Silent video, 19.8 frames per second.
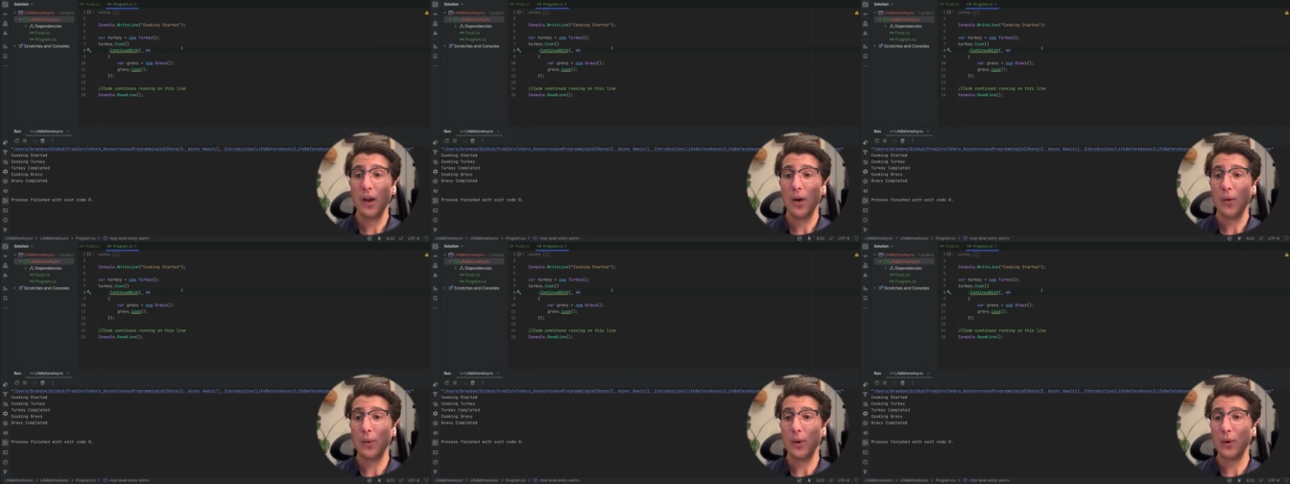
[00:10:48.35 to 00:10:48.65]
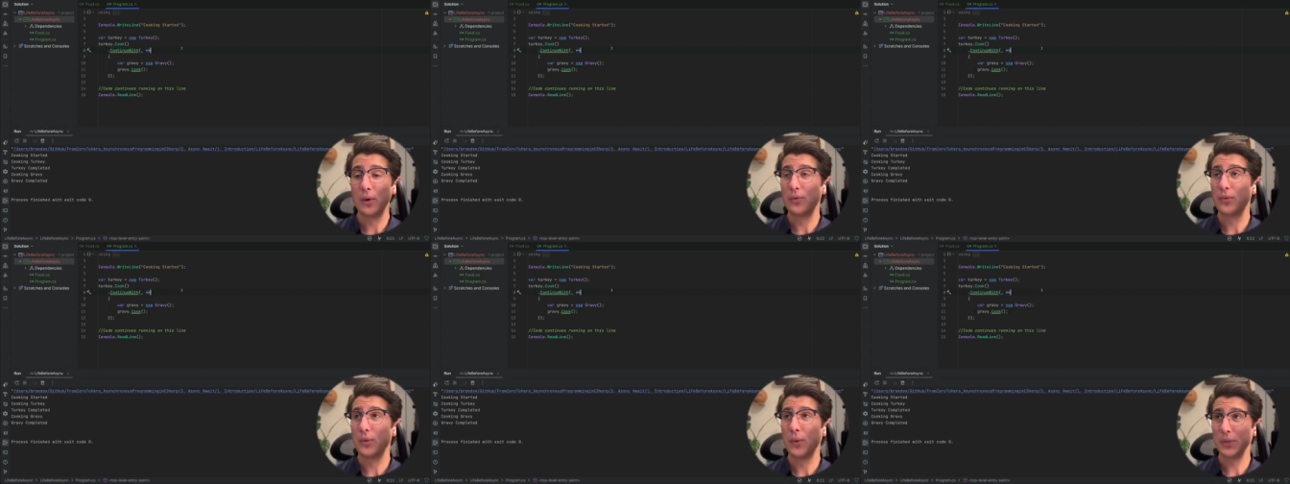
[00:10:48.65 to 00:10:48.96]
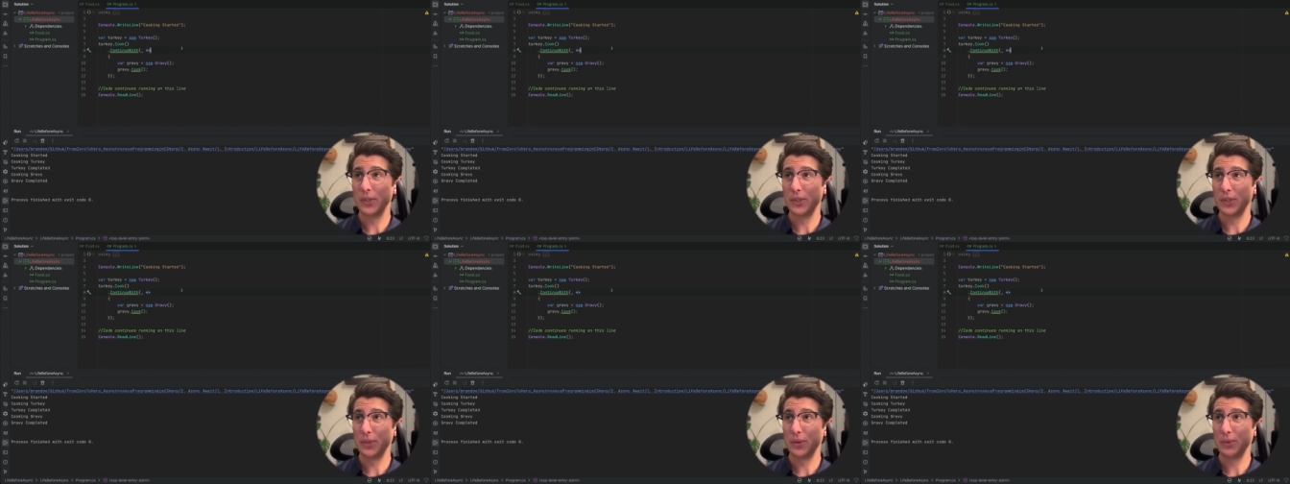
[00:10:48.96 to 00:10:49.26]
we were
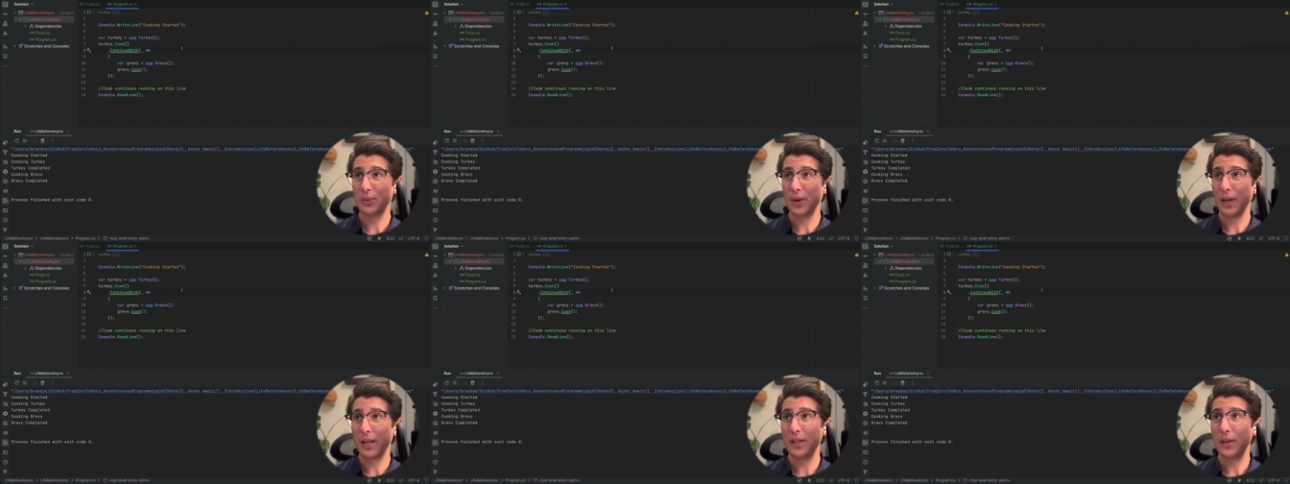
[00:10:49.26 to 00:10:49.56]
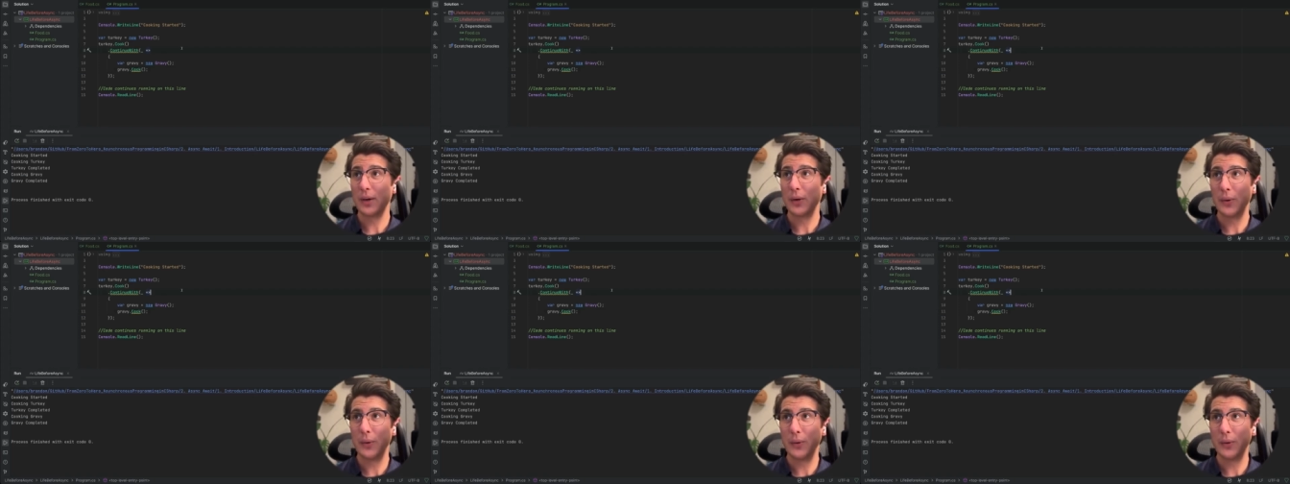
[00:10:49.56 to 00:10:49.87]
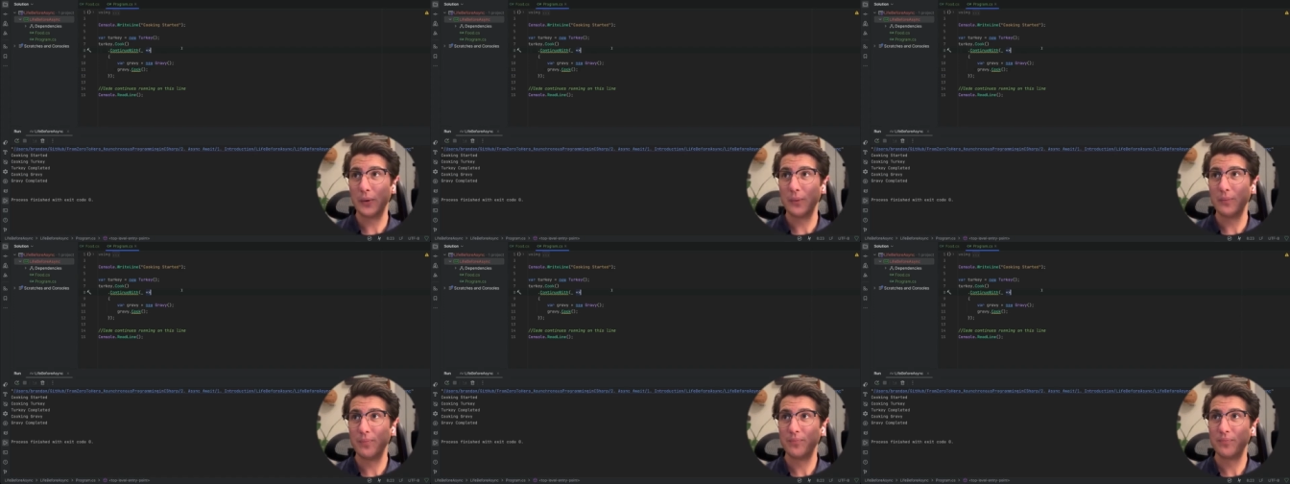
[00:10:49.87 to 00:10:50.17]
forced to write
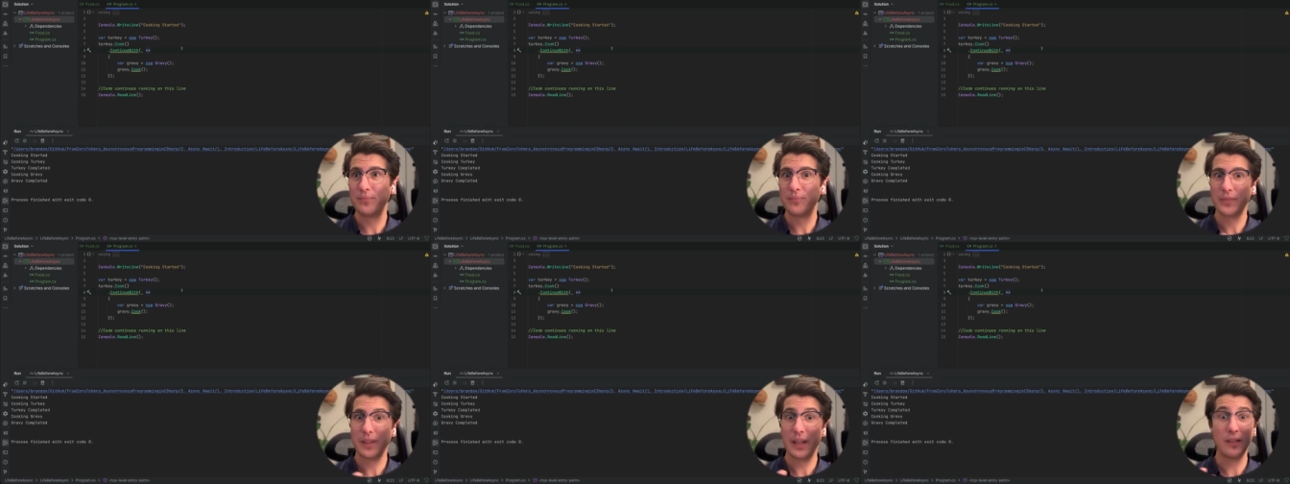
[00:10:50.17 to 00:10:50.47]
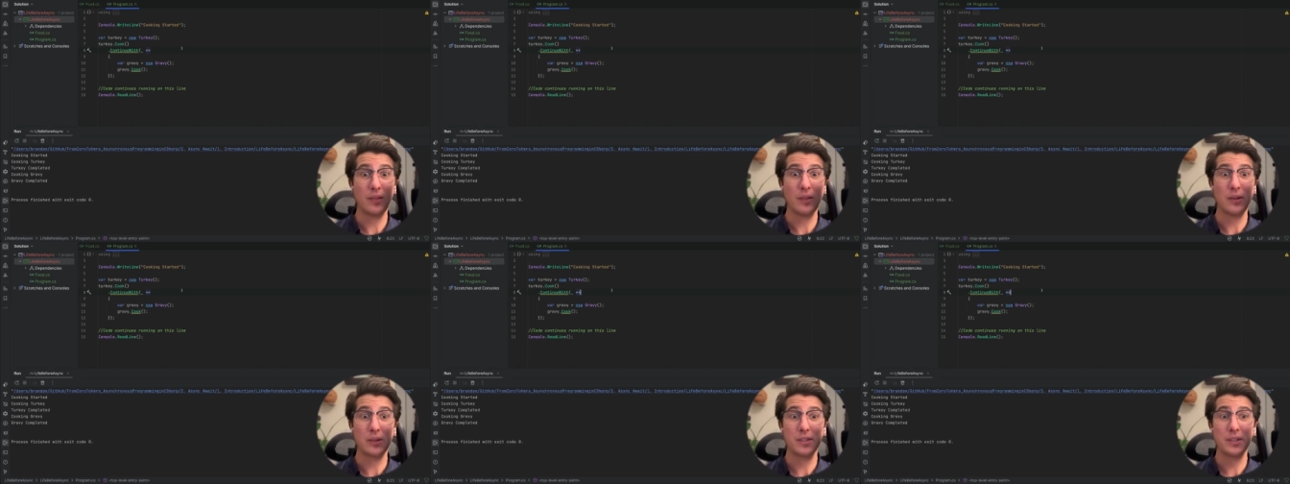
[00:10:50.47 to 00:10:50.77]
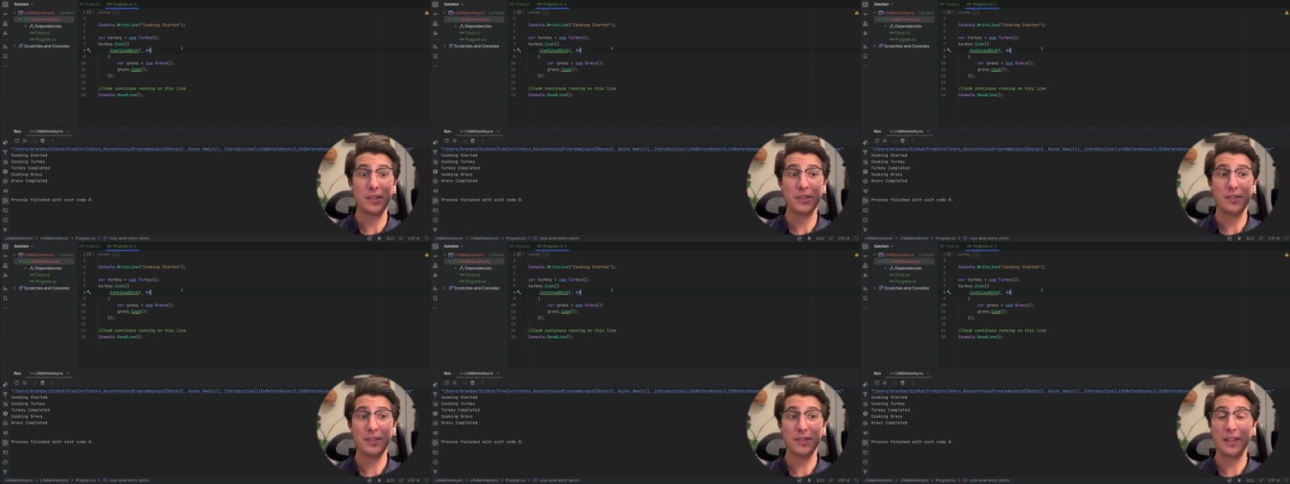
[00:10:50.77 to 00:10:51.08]
code that
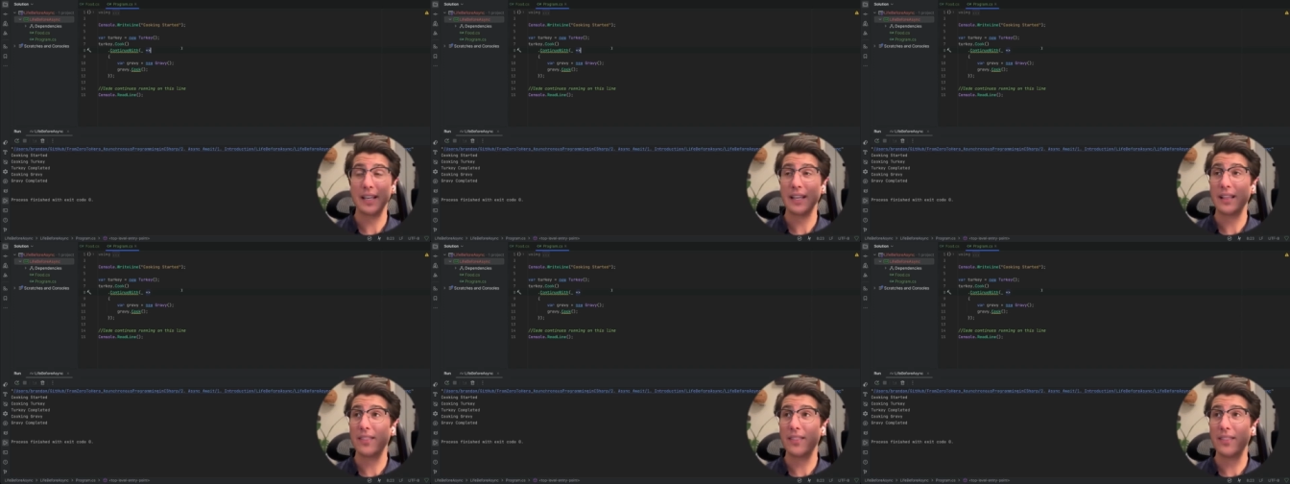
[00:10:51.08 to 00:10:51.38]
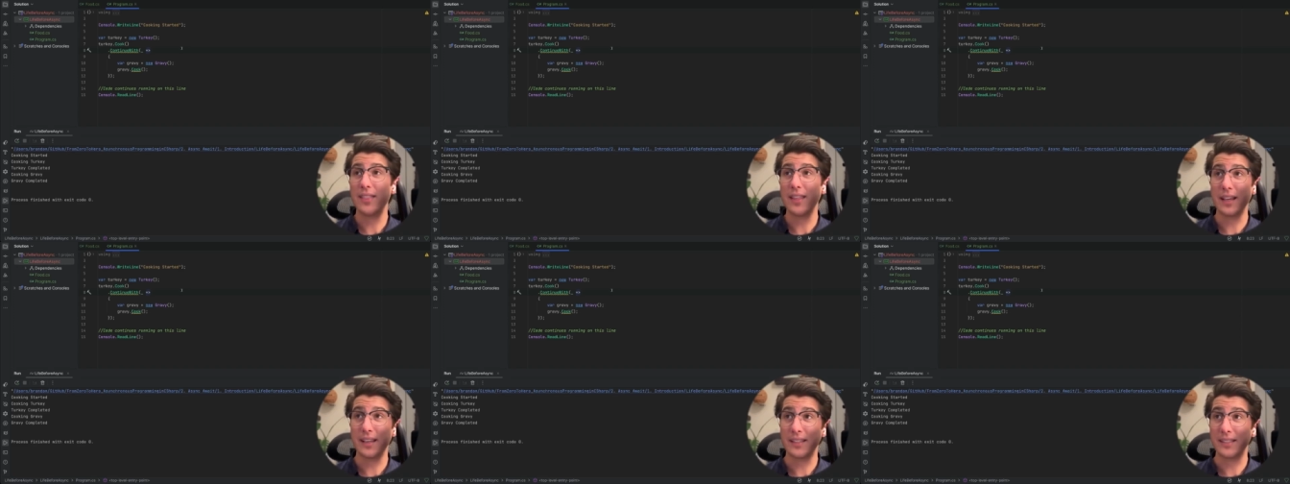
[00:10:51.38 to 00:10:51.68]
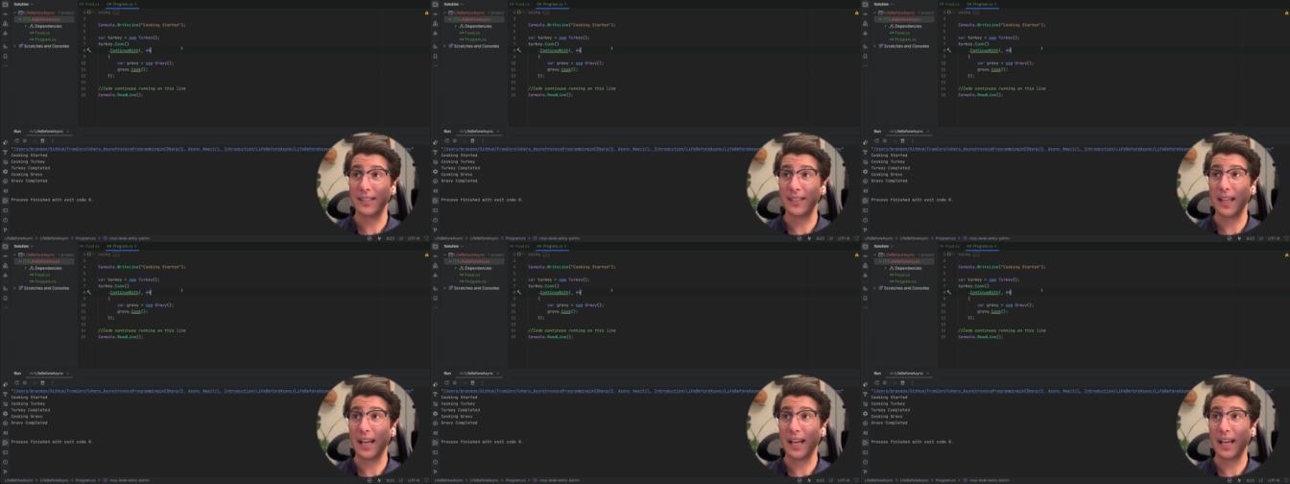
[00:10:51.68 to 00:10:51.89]
looked like this,